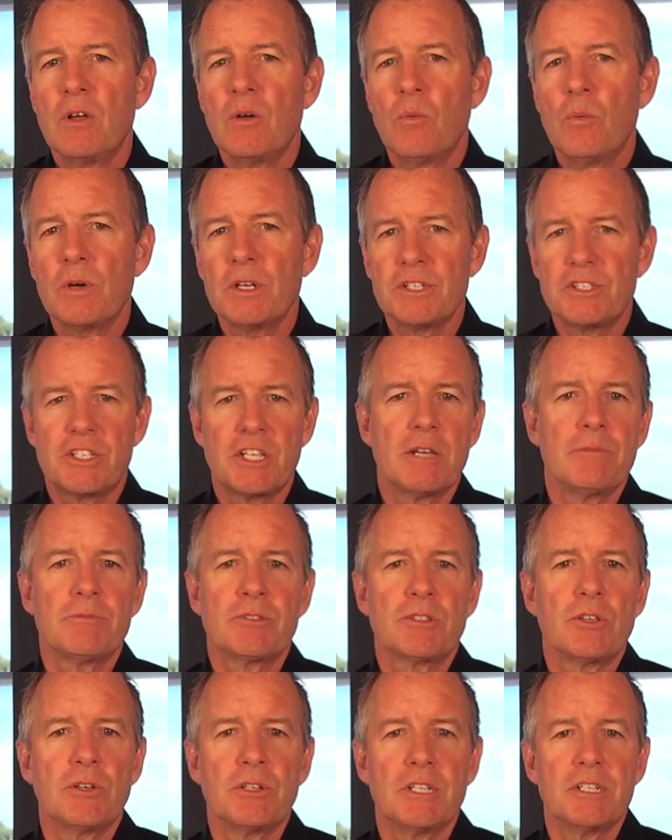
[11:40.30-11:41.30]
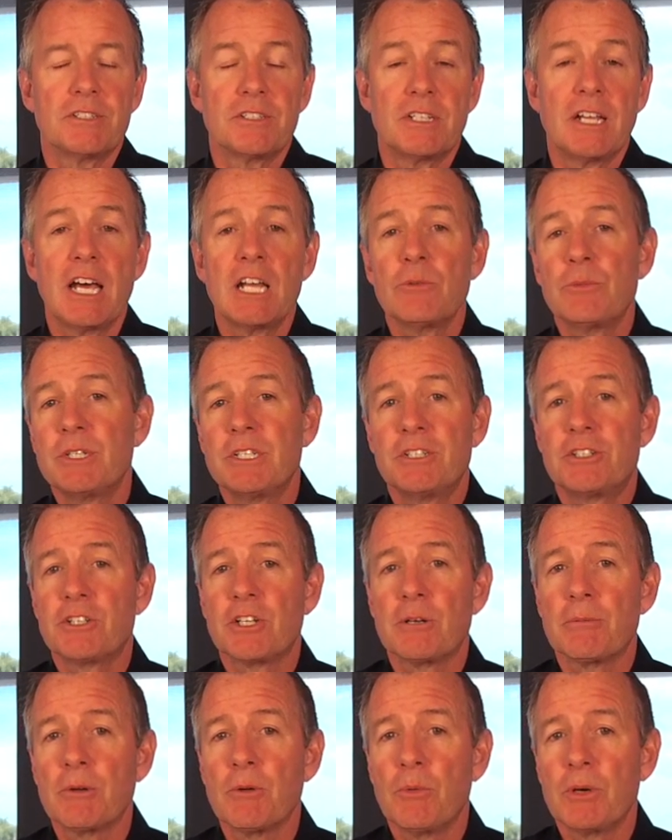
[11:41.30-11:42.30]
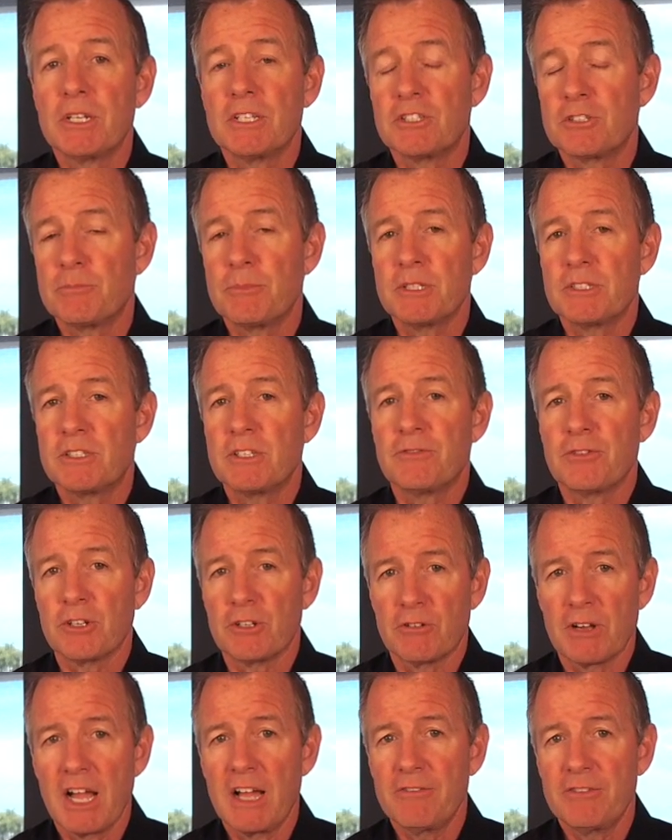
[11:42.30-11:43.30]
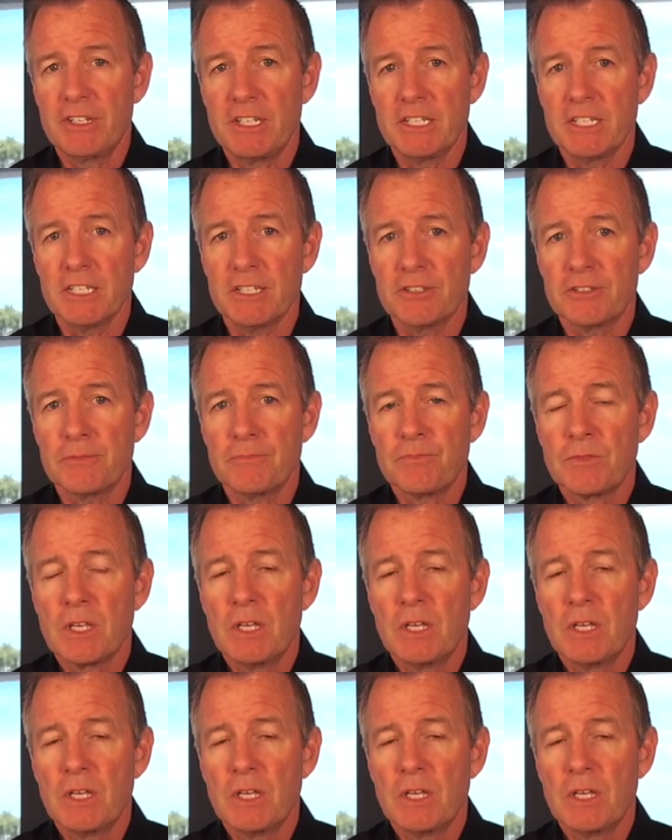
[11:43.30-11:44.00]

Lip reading: what a gemstone is, and how do we determine what its specific gravity is?